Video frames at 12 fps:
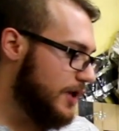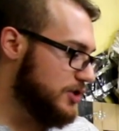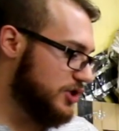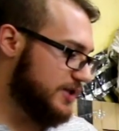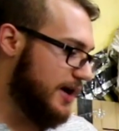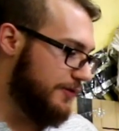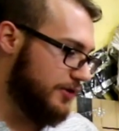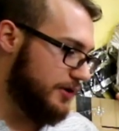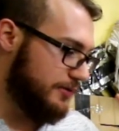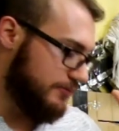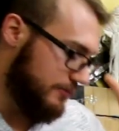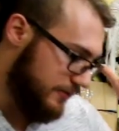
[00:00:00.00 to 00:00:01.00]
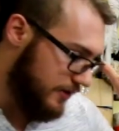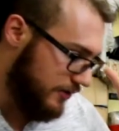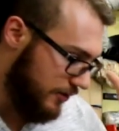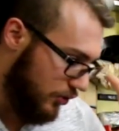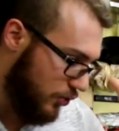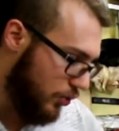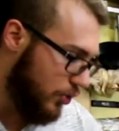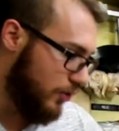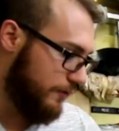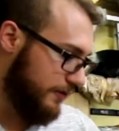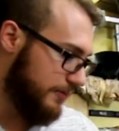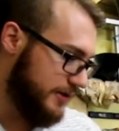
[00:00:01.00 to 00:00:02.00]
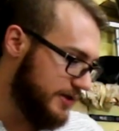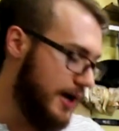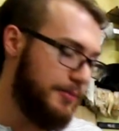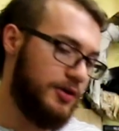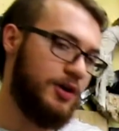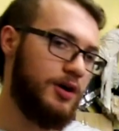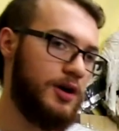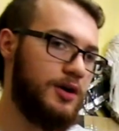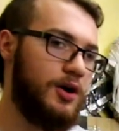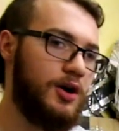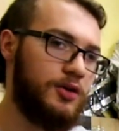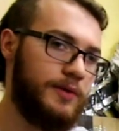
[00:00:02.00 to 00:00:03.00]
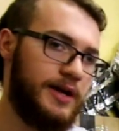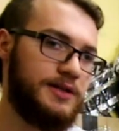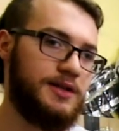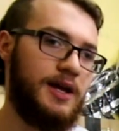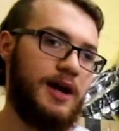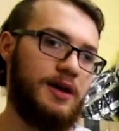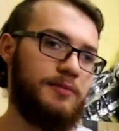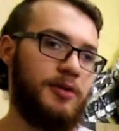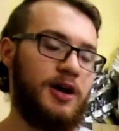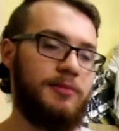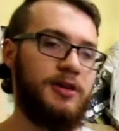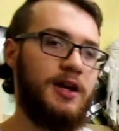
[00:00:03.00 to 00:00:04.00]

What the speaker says: just covered the whole, from the top of the hood all the way to the bottom of